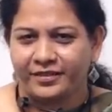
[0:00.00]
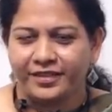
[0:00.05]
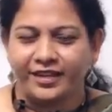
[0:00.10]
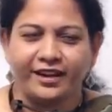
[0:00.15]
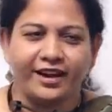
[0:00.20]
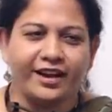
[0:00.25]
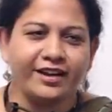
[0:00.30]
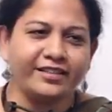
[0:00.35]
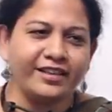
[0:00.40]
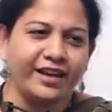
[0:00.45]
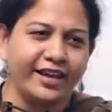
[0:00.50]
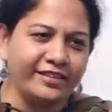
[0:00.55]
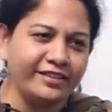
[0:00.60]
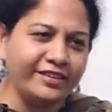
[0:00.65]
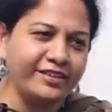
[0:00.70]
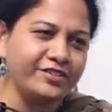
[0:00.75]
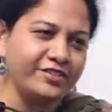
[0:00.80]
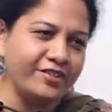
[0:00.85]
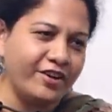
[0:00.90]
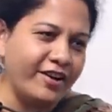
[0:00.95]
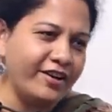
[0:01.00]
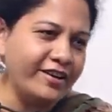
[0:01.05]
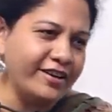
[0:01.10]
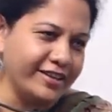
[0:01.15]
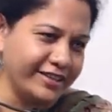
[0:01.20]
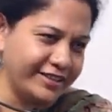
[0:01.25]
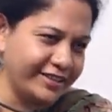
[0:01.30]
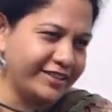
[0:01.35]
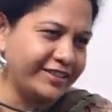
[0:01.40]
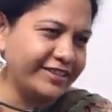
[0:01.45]
there are the other
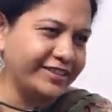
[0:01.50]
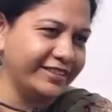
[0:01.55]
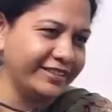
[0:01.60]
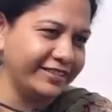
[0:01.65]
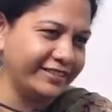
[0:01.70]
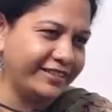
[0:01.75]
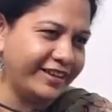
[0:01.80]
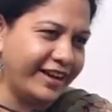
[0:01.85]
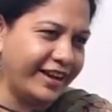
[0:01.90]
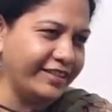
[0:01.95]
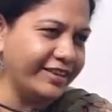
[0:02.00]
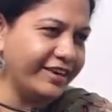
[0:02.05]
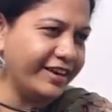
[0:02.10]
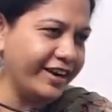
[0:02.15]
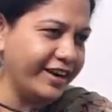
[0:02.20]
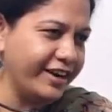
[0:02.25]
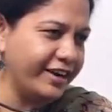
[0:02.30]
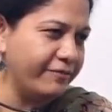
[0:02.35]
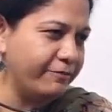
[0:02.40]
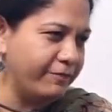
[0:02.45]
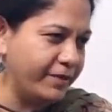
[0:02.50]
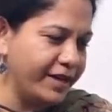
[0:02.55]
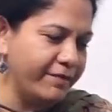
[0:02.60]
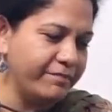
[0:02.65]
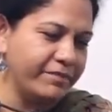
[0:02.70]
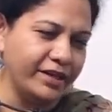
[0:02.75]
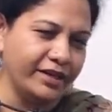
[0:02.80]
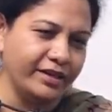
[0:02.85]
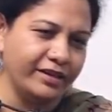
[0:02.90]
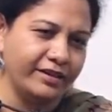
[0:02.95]
genres, other kind of
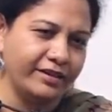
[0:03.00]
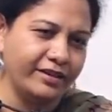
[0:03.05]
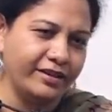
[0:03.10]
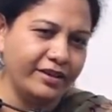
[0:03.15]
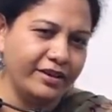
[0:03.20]
people